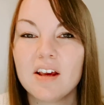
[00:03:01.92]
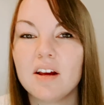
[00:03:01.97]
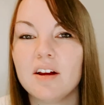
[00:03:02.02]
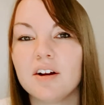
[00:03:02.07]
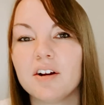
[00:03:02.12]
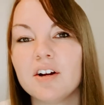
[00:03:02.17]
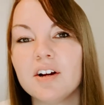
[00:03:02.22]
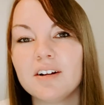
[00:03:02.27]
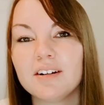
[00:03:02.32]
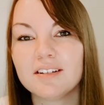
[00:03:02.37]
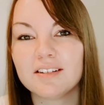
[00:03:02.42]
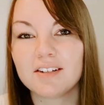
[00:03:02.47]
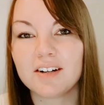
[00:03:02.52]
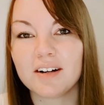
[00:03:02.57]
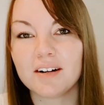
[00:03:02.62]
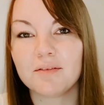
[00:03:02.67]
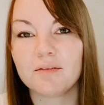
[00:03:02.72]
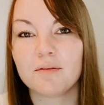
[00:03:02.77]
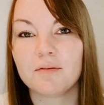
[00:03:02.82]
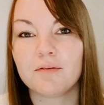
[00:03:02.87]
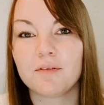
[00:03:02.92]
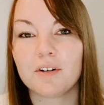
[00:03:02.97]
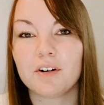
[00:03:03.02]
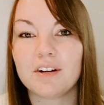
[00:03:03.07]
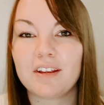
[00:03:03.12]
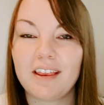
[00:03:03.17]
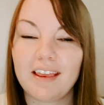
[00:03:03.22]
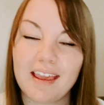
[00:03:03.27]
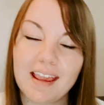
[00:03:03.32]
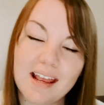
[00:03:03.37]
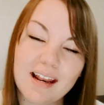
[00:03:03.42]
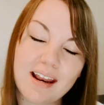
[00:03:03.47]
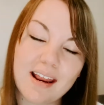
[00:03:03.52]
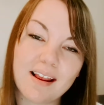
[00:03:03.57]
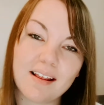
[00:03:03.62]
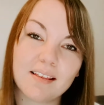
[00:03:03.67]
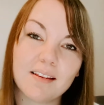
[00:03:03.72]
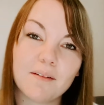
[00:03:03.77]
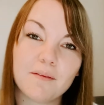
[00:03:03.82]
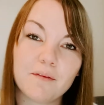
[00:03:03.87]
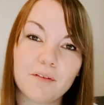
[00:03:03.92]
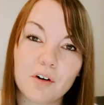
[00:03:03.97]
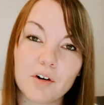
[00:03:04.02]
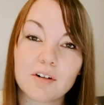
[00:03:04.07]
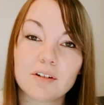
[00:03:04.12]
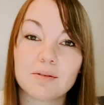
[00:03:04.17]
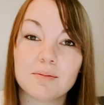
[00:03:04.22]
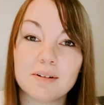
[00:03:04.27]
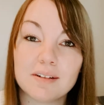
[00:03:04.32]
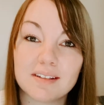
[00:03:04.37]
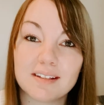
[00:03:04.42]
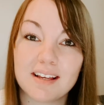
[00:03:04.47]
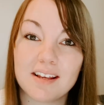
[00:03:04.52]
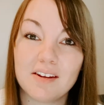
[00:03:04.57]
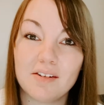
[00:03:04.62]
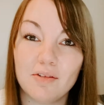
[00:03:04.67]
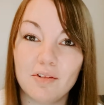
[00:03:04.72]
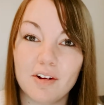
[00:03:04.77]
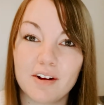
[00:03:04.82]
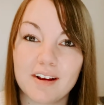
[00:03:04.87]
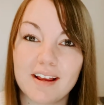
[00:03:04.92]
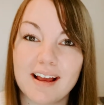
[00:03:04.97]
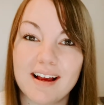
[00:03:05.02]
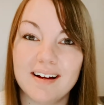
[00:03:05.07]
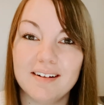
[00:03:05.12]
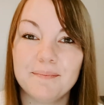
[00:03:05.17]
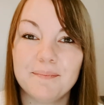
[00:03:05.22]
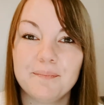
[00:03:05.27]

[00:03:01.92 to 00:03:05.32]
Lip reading: you're going to start forgetting the first ones that you look at.